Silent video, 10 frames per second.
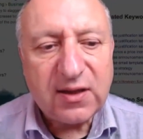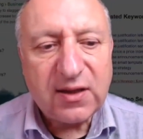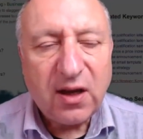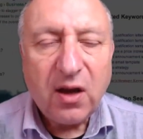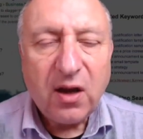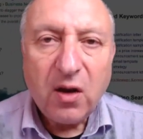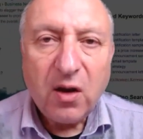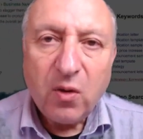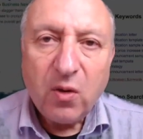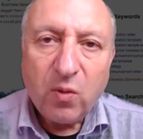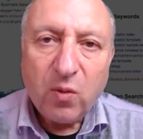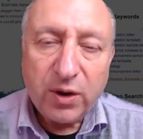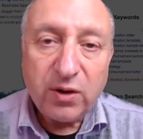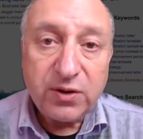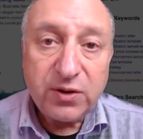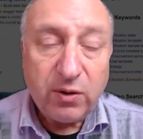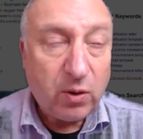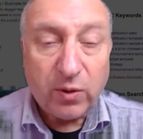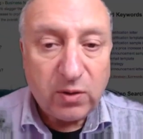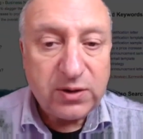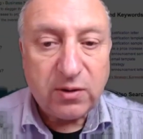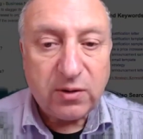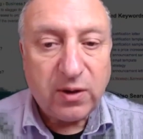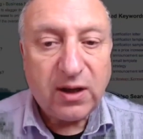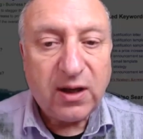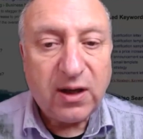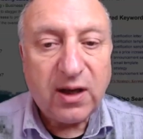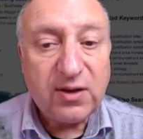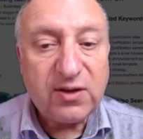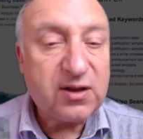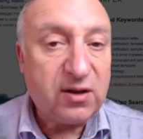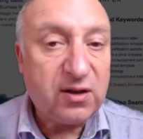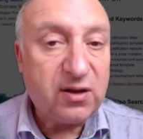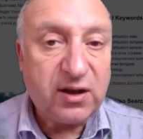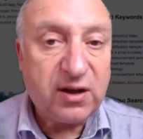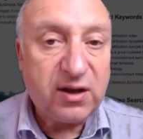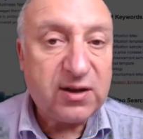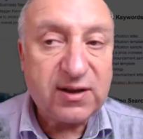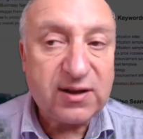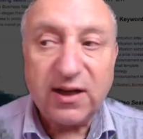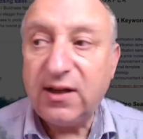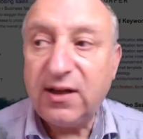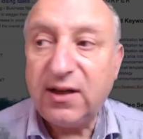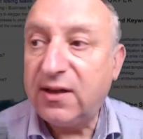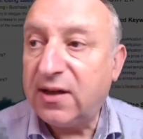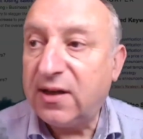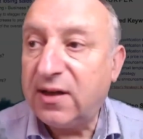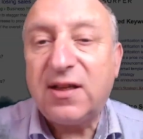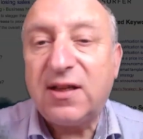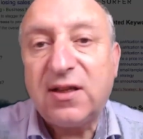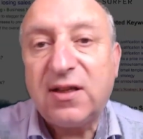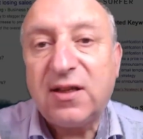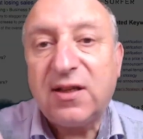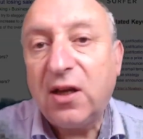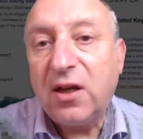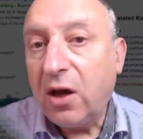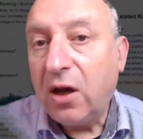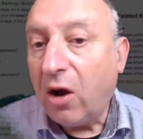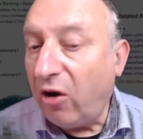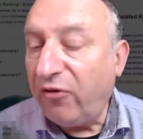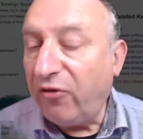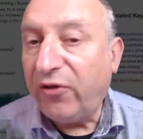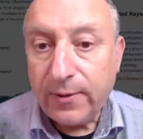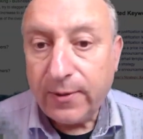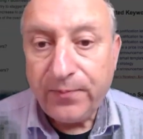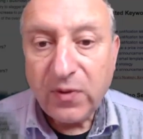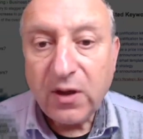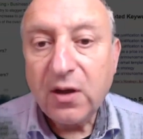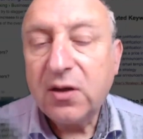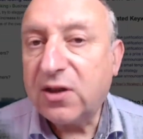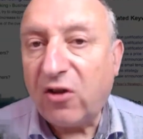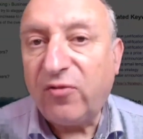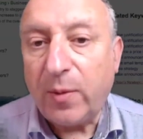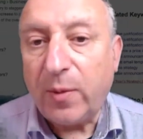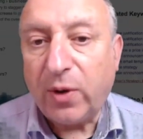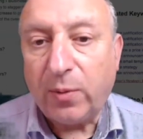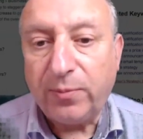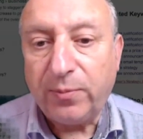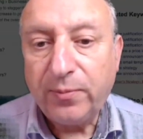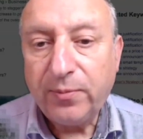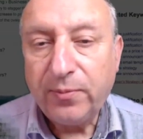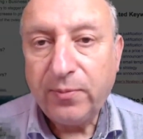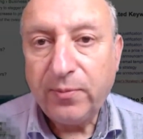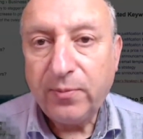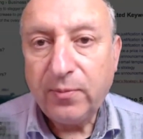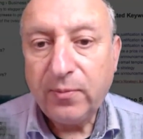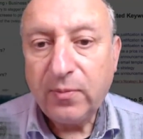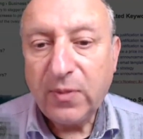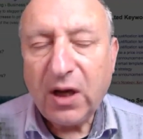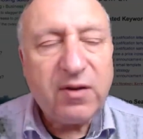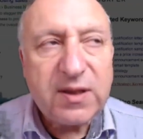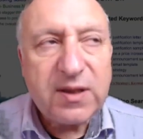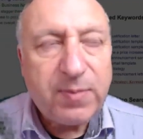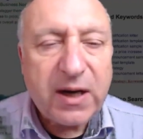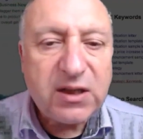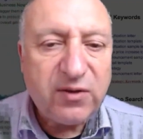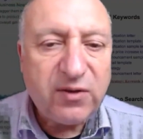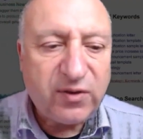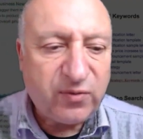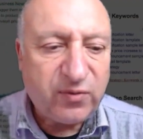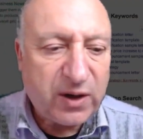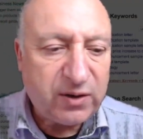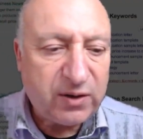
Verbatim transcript: what you're doing, what we're all doing, is just looking to see, does this offer solve my problem? Irrespective of whether it's